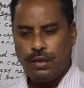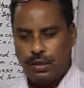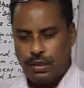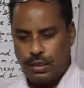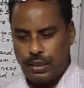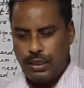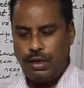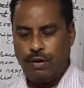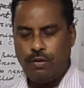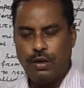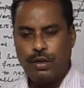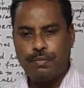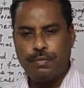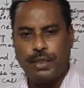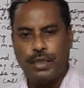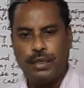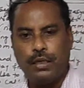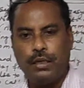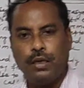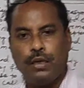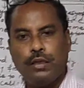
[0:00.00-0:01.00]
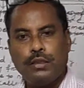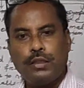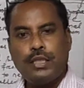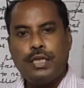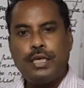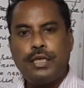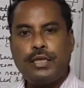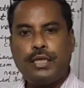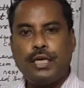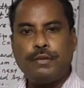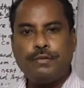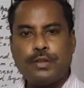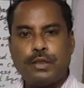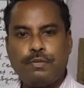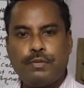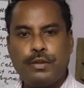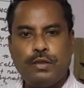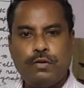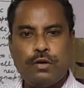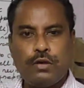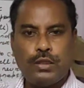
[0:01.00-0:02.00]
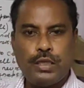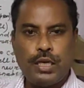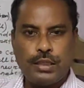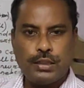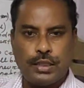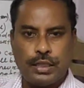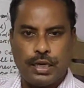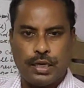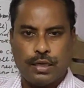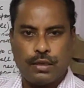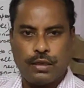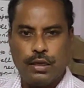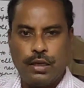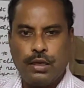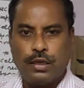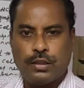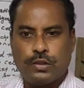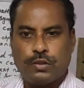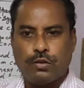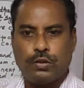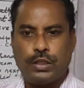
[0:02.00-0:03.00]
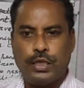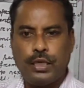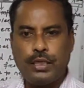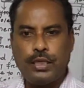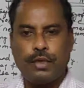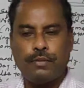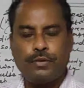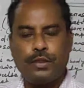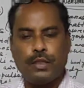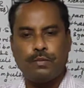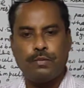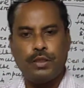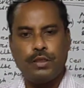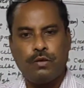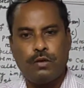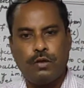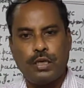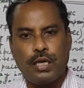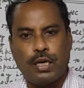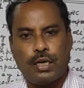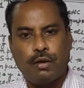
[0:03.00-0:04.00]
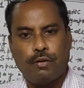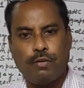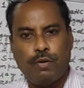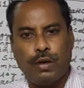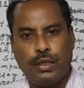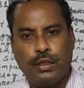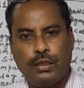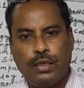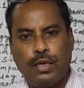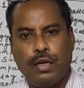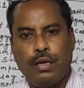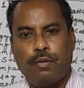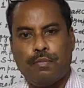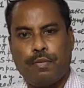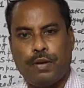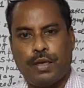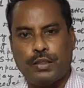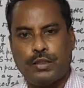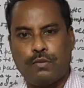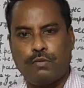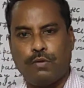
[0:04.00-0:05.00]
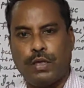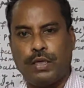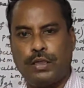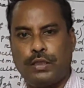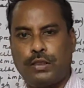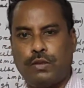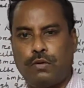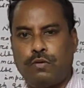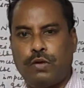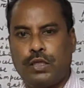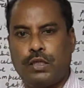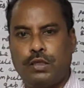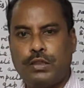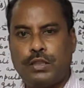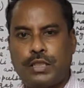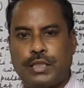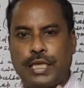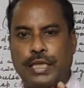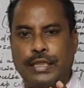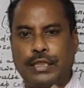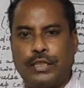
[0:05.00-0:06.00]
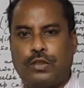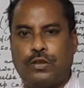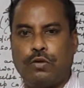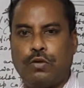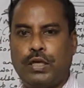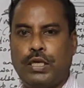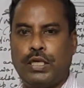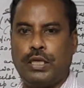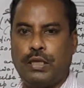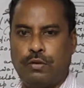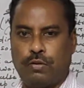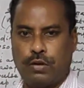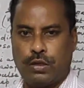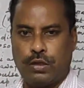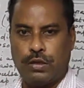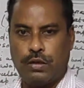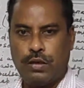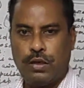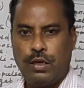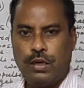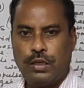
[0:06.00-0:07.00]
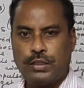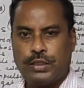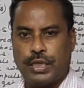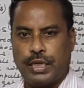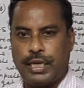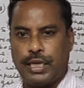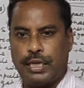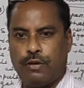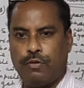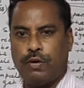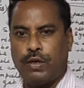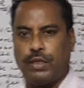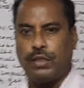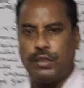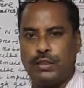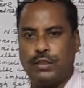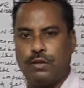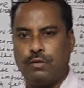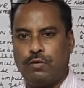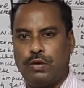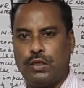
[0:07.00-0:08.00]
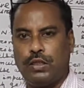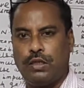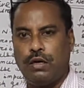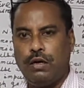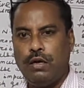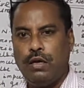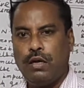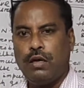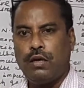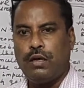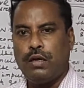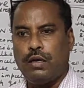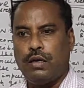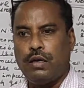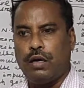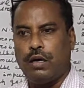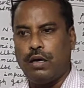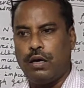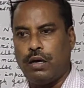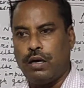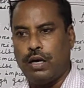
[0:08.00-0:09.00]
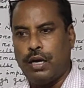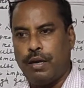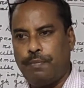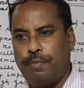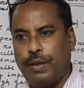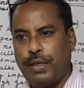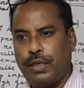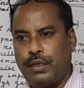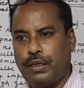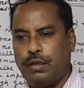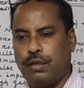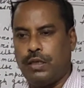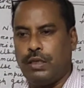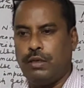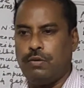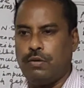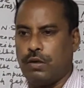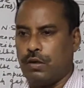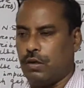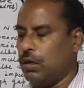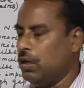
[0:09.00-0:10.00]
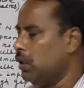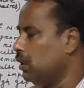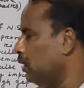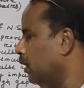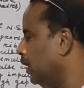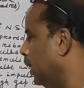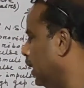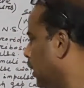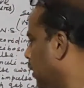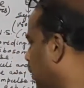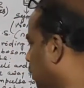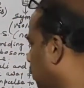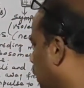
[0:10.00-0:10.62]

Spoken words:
In our body, 3 types of neuron are there. So 3 types of neuron are what? First one is known as the sensory neuron. Second one is known as the affector neuron. Then